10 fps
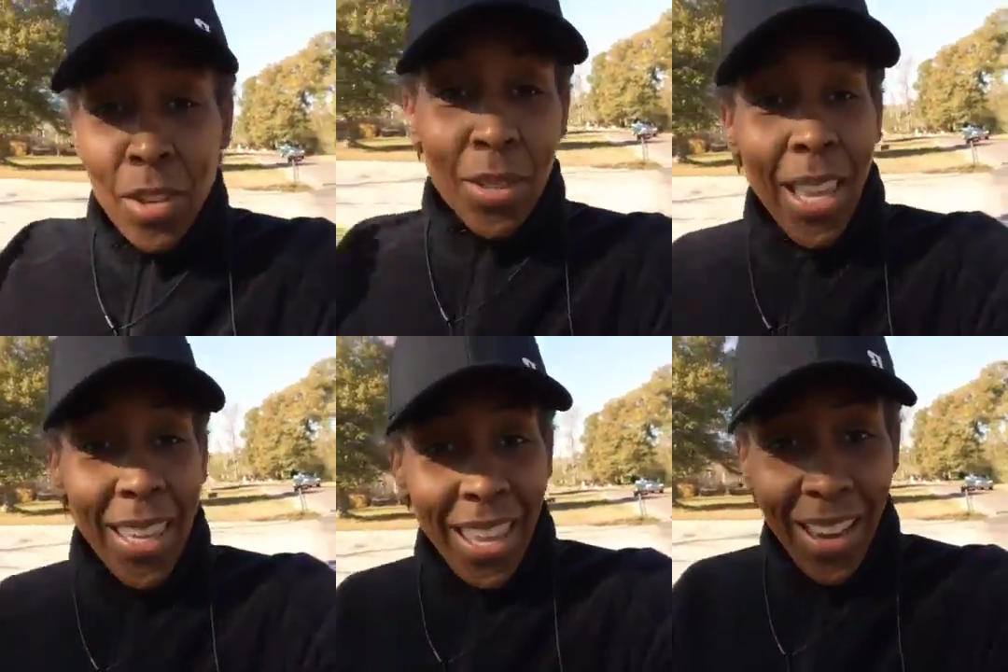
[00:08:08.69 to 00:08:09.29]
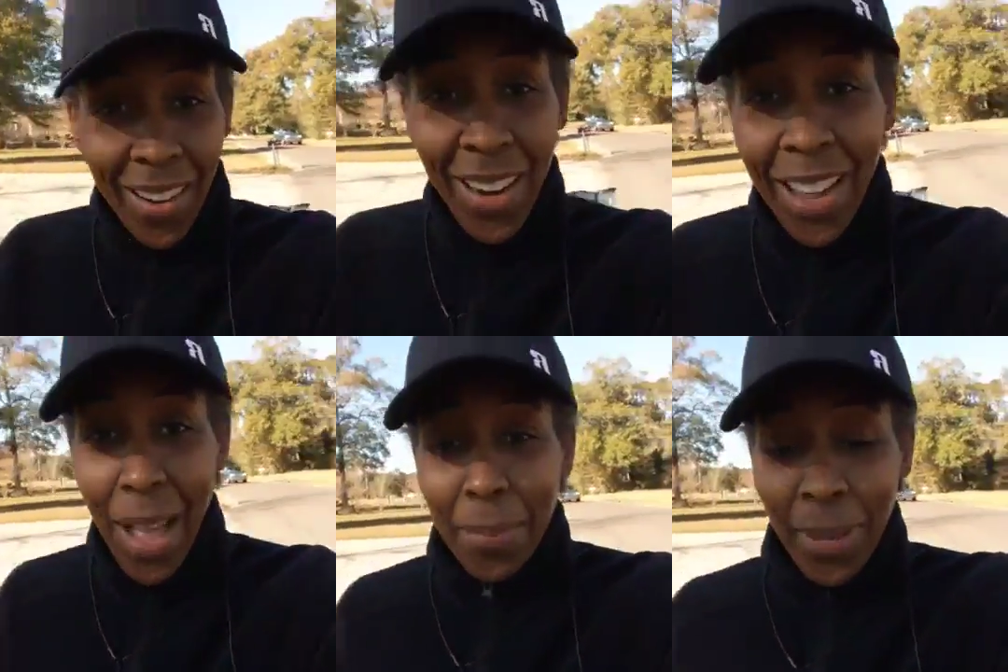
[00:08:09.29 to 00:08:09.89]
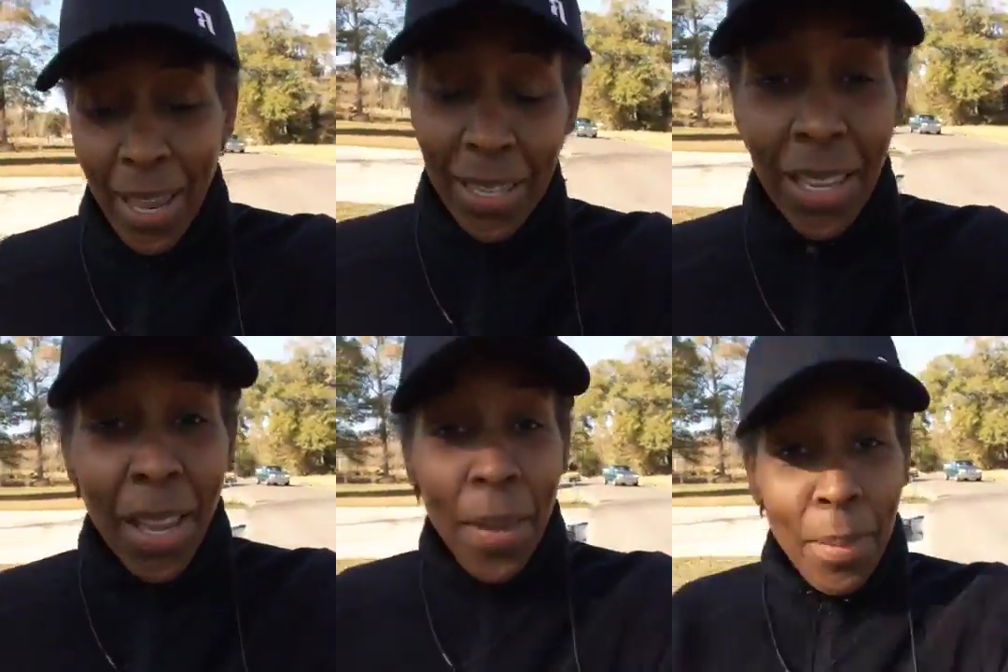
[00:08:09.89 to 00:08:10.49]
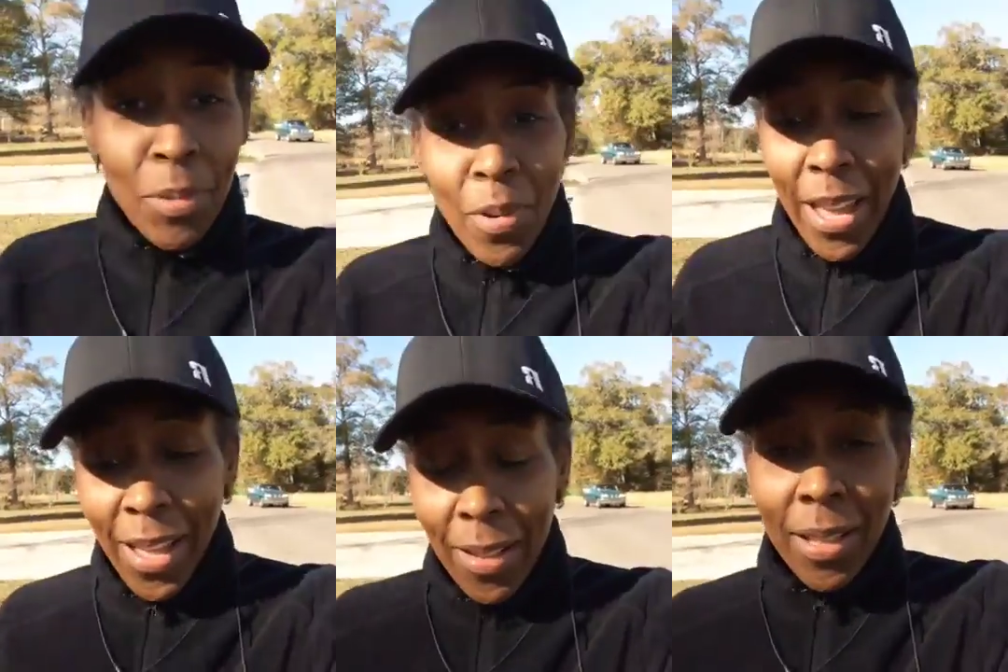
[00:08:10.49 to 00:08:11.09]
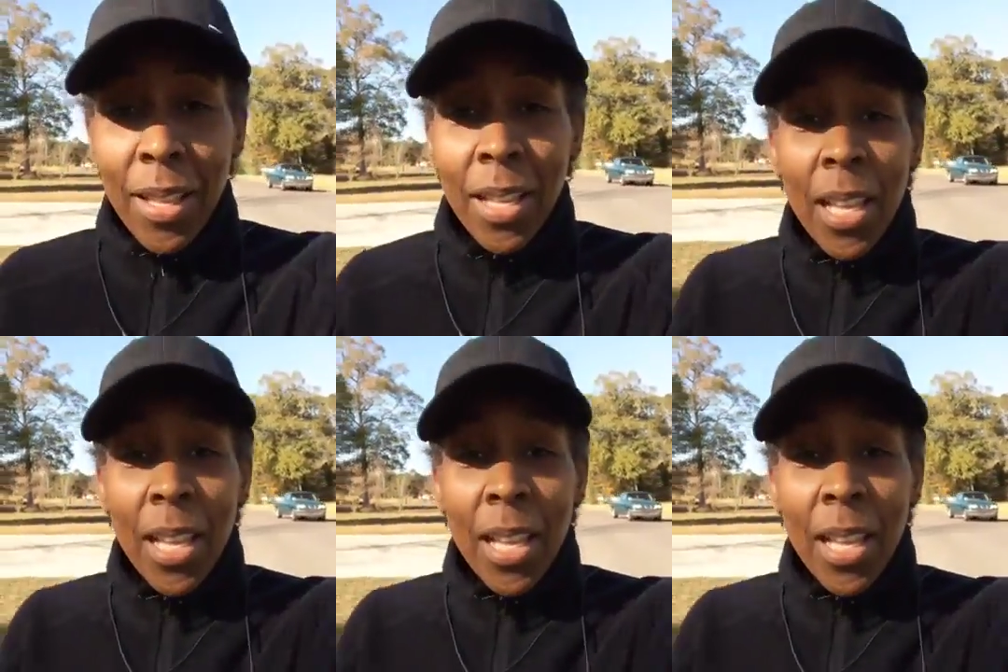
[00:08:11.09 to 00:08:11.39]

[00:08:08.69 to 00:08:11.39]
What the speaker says: You take care. God bless. Be well.